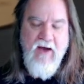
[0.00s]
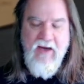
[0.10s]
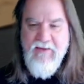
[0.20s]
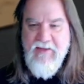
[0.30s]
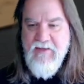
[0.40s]

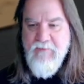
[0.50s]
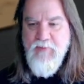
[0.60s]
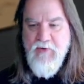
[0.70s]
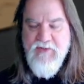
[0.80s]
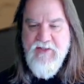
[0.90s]
I think
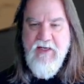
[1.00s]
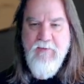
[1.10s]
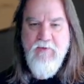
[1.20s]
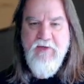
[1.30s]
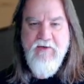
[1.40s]
personally,
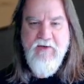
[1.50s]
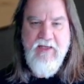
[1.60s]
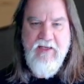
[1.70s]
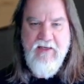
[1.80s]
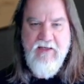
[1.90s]
I'm going out on
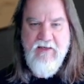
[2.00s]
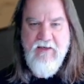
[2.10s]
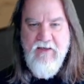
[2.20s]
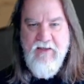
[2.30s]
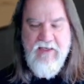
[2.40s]

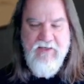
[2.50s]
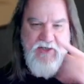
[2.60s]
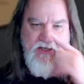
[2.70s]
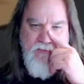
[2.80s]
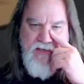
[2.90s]
a ledge
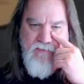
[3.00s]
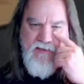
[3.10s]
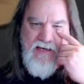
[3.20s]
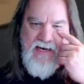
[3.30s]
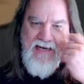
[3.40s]
here, man,
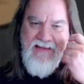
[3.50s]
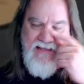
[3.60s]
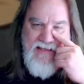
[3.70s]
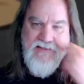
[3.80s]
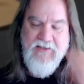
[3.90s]
but I
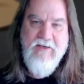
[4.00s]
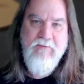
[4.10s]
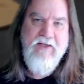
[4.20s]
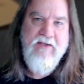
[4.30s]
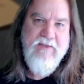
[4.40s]
think it's going to
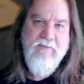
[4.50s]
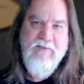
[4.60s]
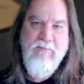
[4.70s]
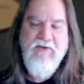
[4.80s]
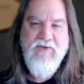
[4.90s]
be some
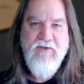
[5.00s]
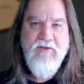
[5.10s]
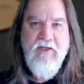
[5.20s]
special